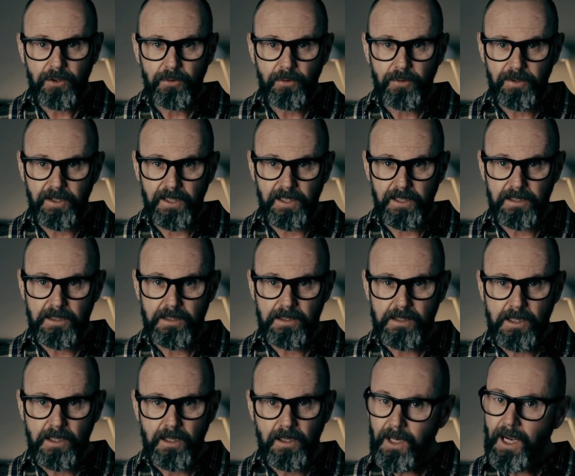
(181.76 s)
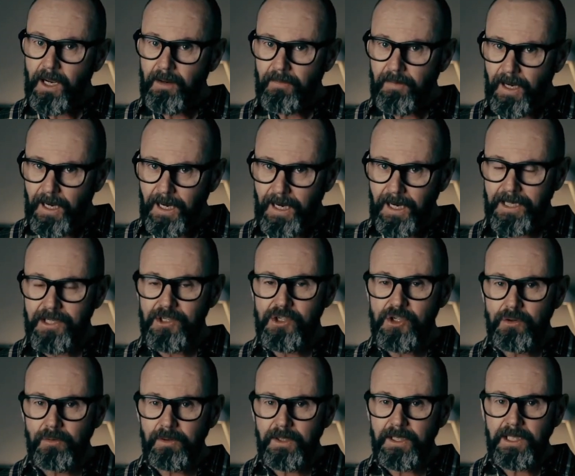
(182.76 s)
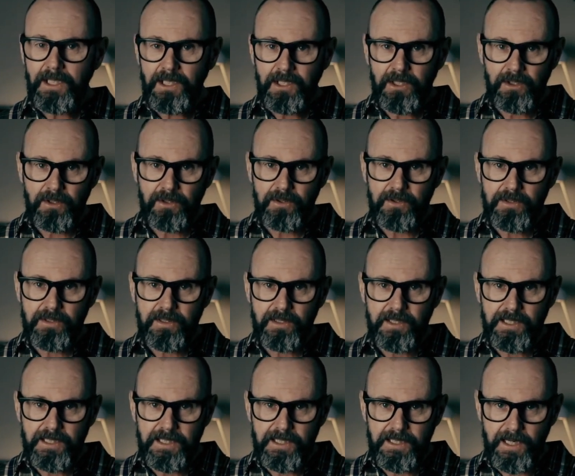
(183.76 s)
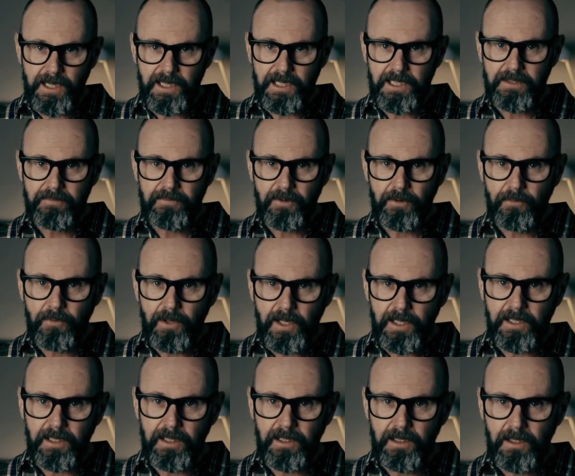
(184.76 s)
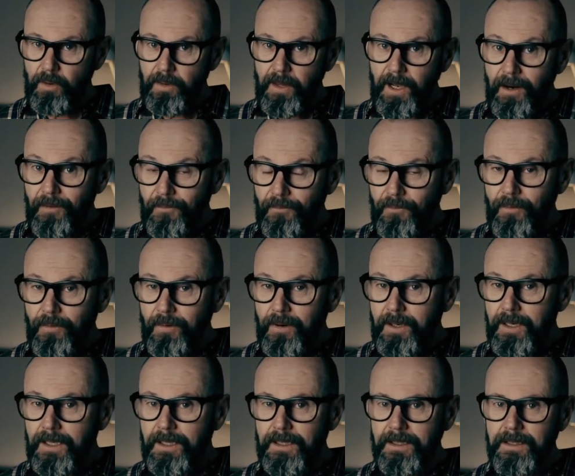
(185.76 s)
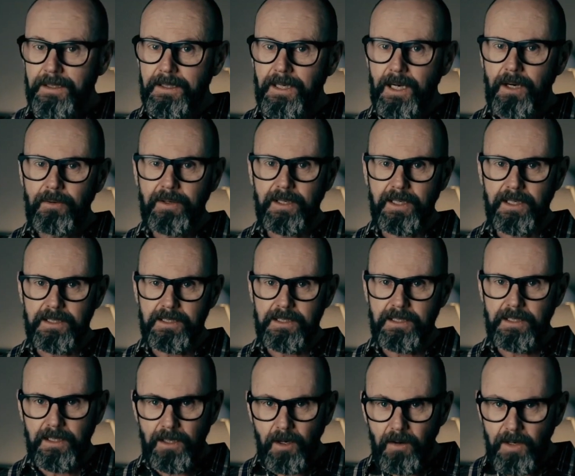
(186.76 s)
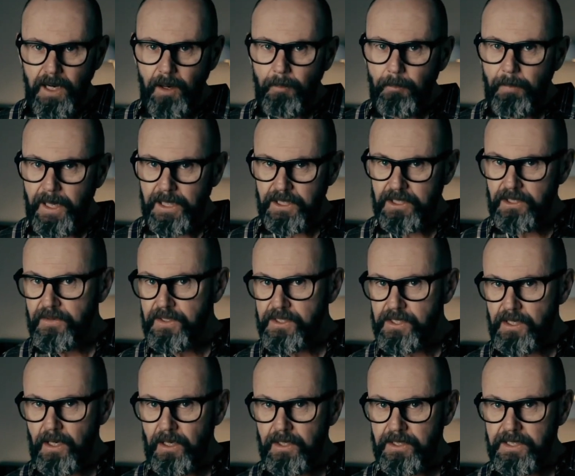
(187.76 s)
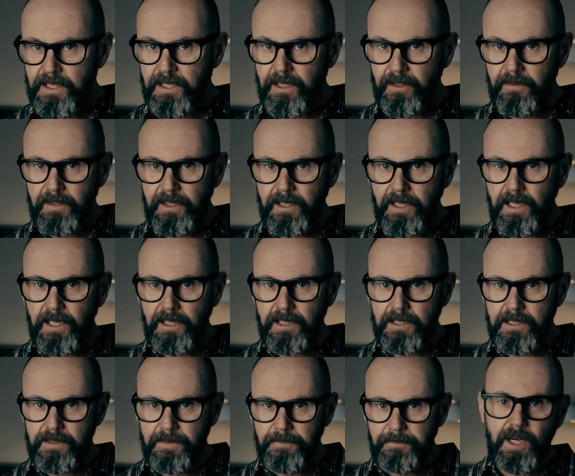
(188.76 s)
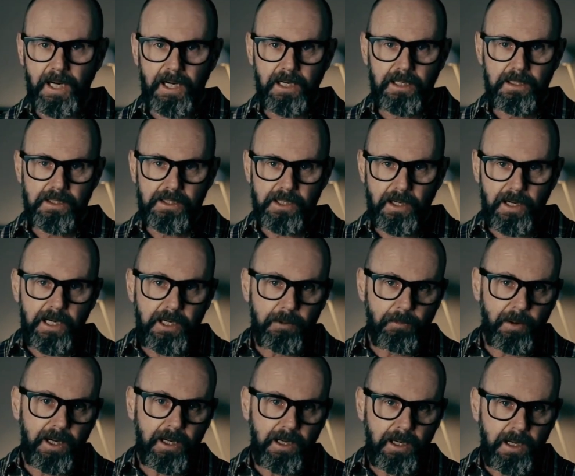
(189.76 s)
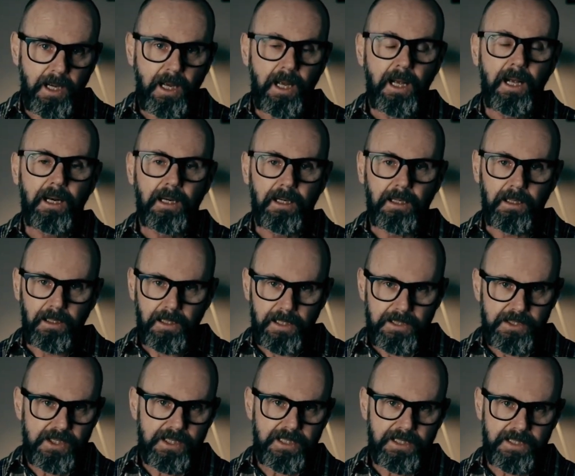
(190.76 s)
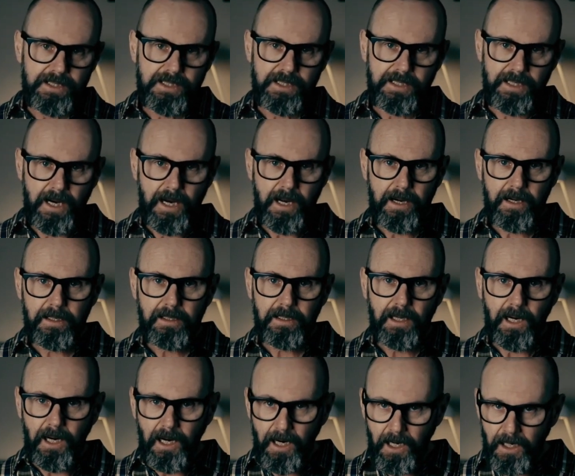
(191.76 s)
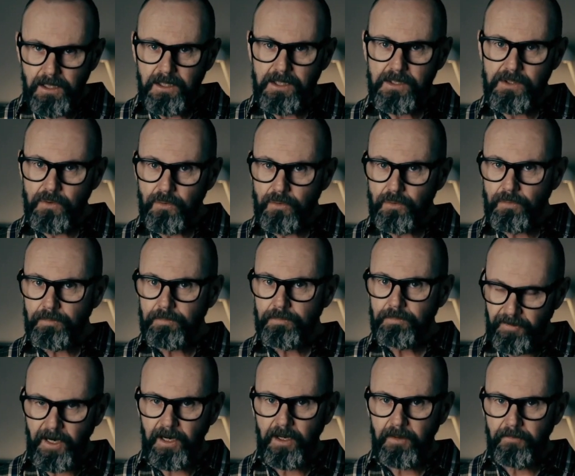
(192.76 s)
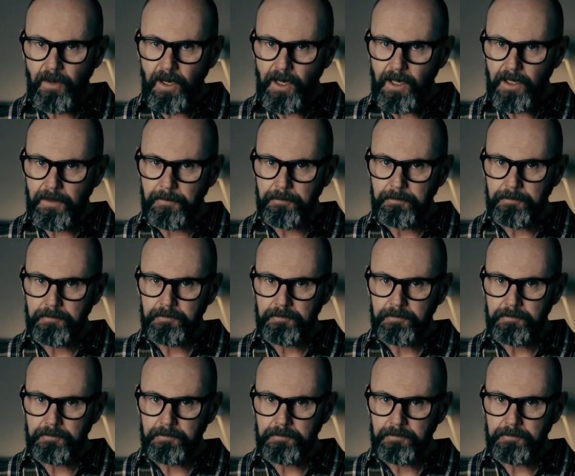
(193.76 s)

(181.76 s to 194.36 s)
good thing is, we have actually used the dative already, without really knowing it. And I'll come back to this idea at the end. Okay, so anyway, let's get started. Also, fangen wir an.